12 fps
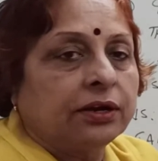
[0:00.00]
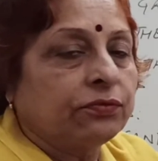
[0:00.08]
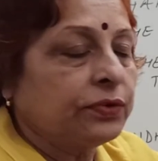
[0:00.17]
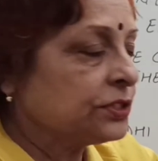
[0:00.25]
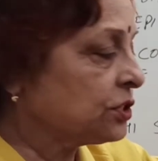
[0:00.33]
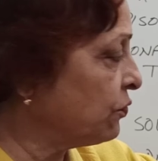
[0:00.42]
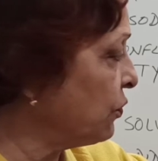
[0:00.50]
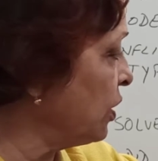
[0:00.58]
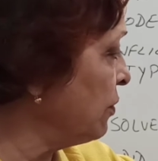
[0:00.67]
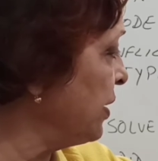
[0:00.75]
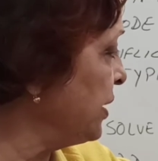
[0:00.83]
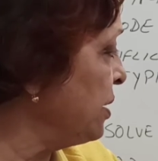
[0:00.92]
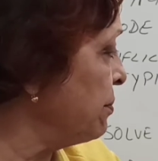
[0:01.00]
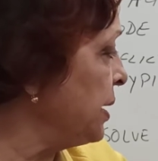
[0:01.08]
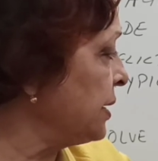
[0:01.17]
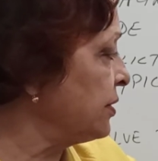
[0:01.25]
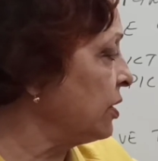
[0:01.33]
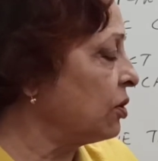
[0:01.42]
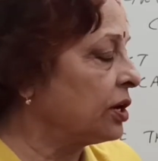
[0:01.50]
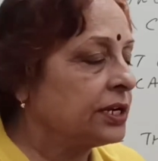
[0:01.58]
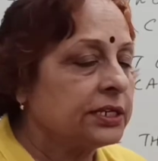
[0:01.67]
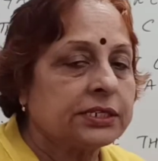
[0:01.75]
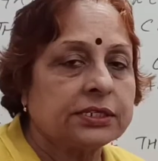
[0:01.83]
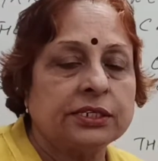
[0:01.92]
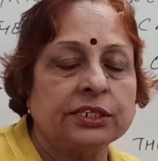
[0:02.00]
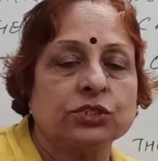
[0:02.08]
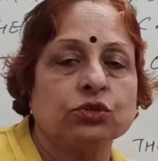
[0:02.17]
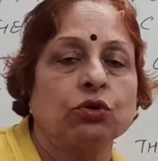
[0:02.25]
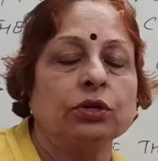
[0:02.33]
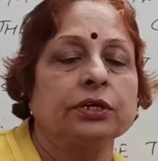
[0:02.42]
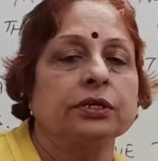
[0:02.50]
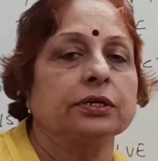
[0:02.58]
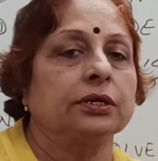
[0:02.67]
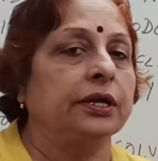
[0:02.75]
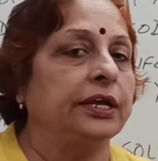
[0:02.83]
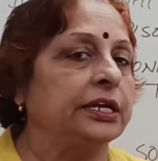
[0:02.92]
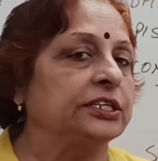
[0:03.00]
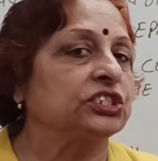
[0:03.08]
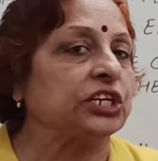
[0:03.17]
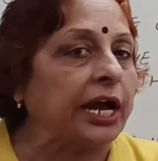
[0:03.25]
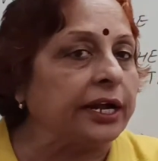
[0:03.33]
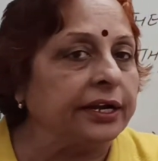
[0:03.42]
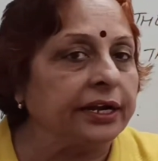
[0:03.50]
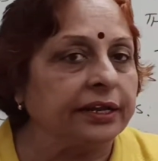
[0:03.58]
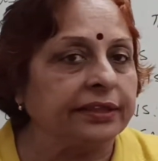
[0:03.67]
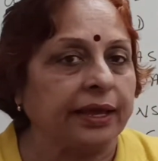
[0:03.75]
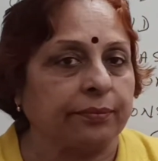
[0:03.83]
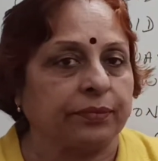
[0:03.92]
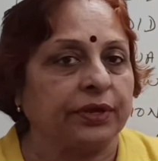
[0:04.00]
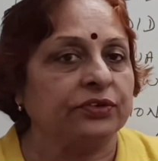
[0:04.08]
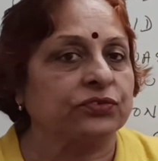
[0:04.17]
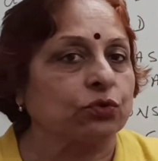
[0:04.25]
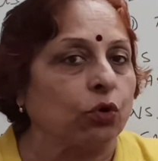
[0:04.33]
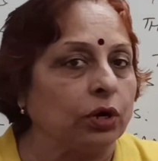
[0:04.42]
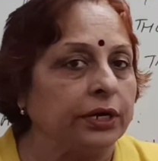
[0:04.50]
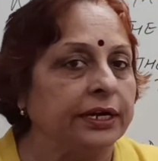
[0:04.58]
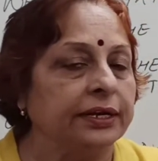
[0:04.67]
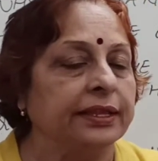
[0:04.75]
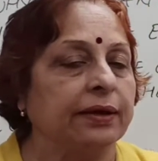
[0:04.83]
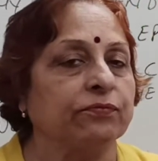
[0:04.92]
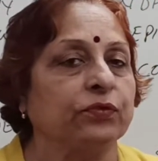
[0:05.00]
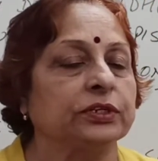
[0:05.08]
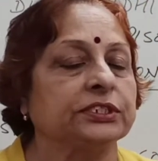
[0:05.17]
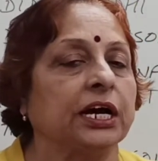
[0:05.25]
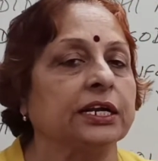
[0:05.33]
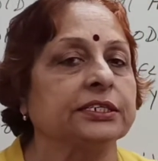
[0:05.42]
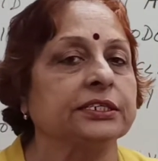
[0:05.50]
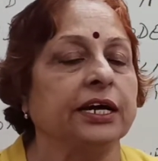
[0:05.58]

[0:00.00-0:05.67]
First of all, when he met the lawyers, he chided them, he scolded them for charging